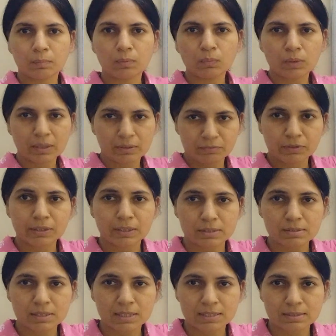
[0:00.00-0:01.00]
but whatever
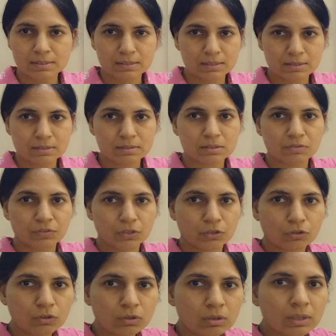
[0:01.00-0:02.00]
test SSS is given
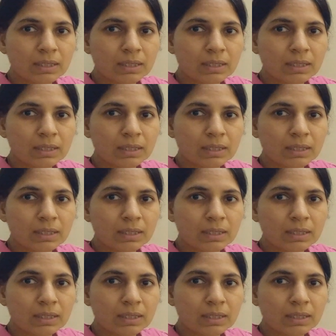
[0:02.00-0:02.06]
here,